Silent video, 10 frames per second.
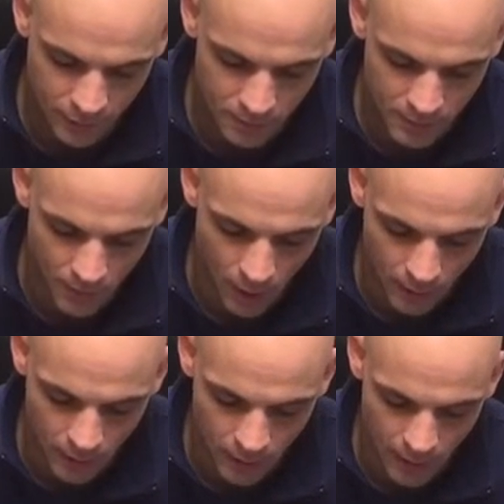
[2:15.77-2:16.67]
could be
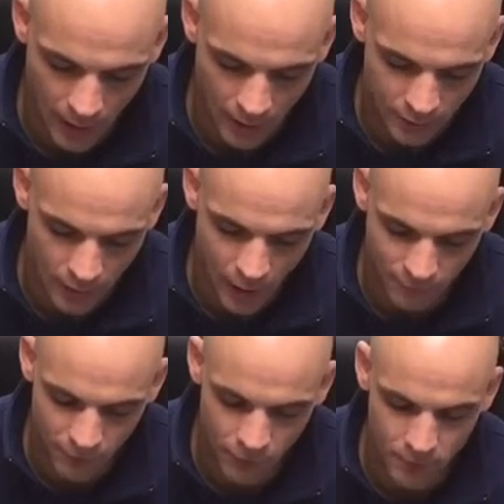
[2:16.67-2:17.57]
marketed as
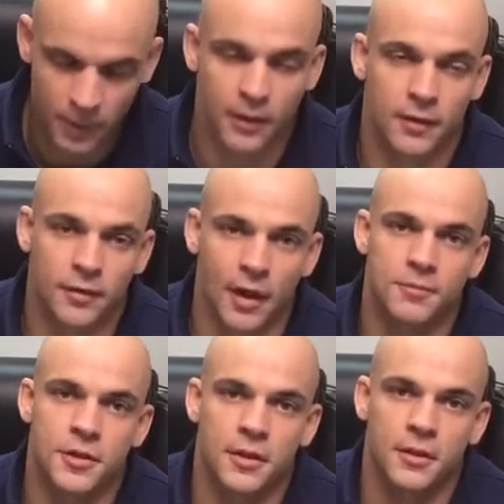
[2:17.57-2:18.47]
not for human
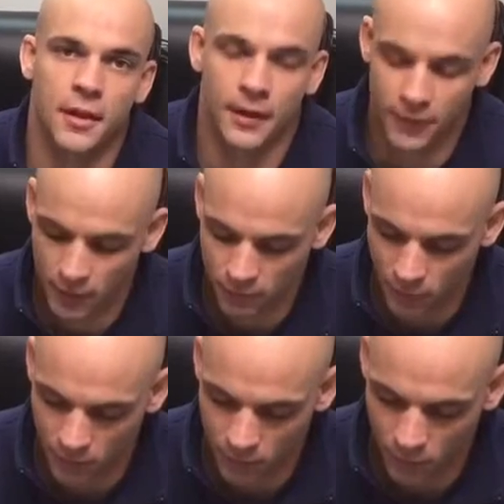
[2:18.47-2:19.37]
consumption and
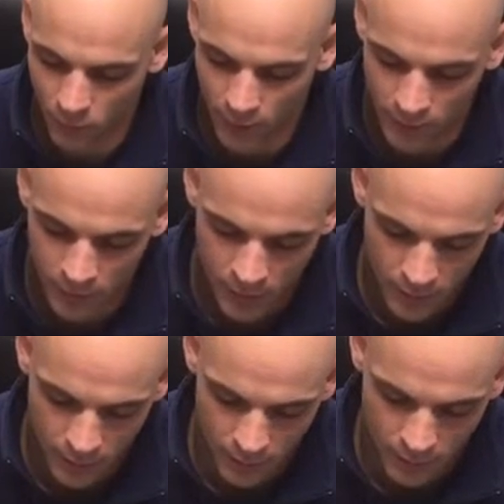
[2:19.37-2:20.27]
therefore avoid
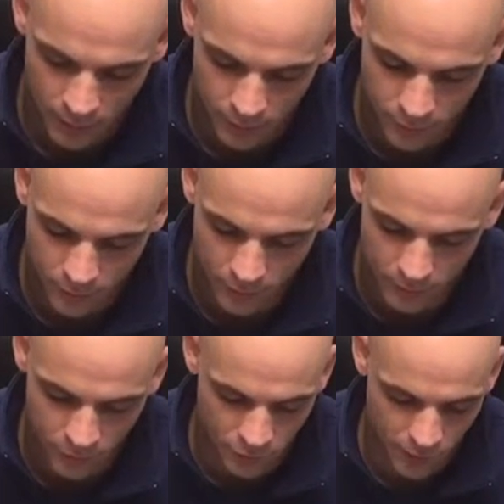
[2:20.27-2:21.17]
strict
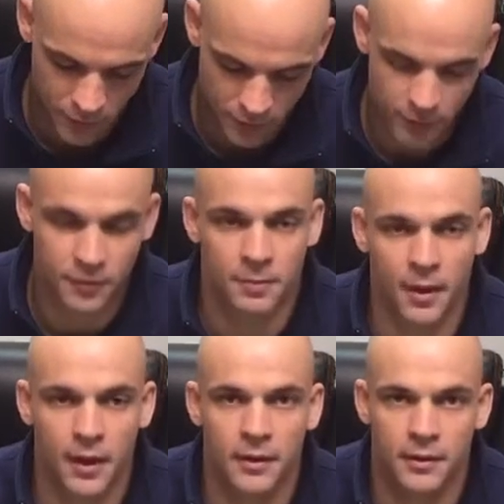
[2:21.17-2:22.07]
restrictions
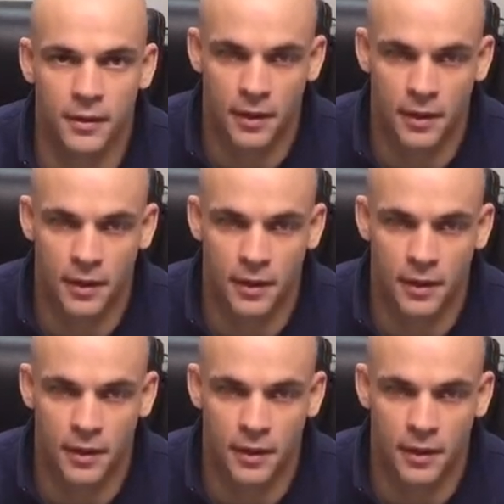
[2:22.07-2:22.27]
by the